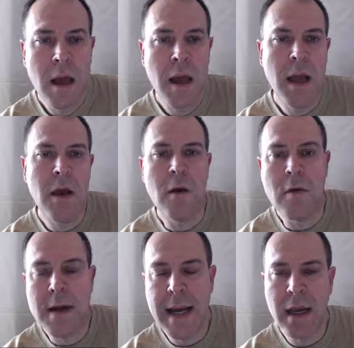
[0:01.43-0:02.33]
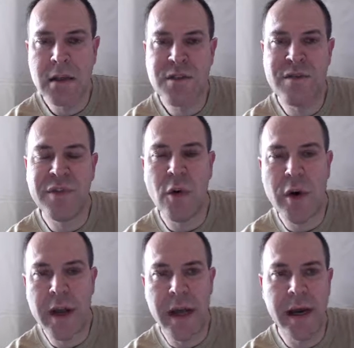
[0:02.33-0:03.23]
Hello, Alex from
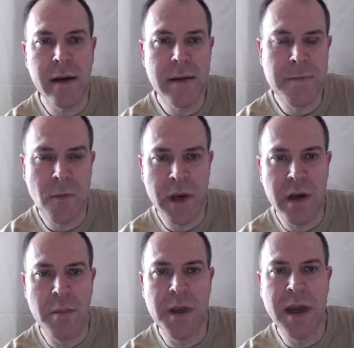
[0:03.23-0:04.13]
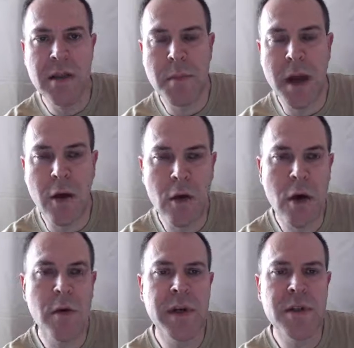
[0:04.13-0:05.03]
Florida here with an update on my
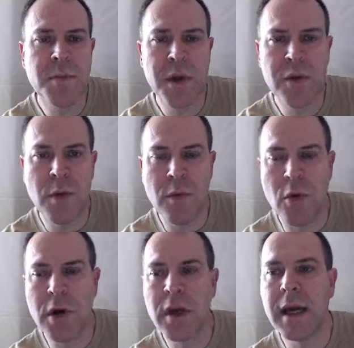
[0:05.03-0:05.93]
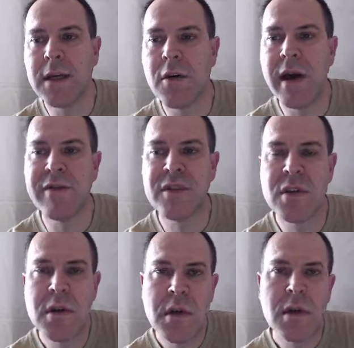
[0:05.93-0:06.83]
ongoing dispute with Warren Lightcraft.
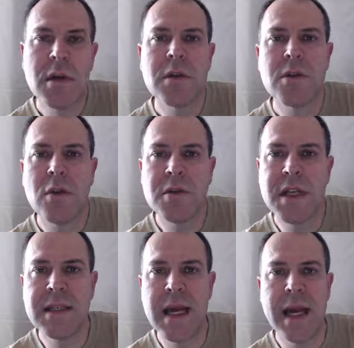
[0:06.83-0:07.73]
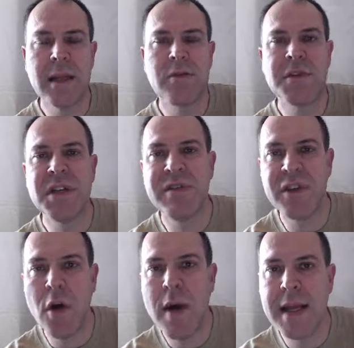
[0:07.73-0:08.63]
So since I had received
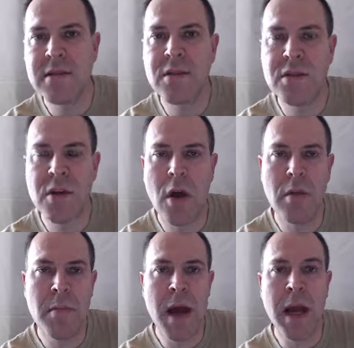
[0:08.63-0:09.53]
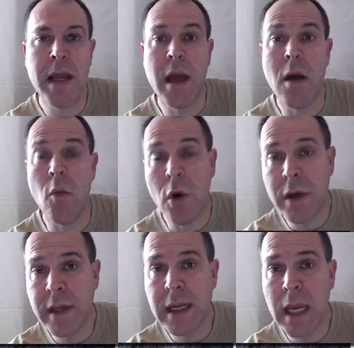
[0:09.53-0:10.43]
no answers on my
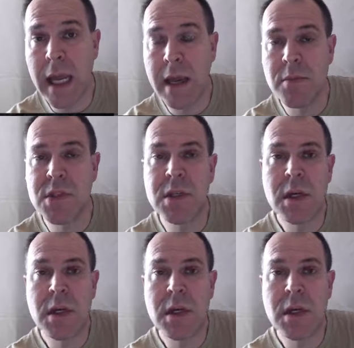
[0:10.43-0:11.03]
warranty claims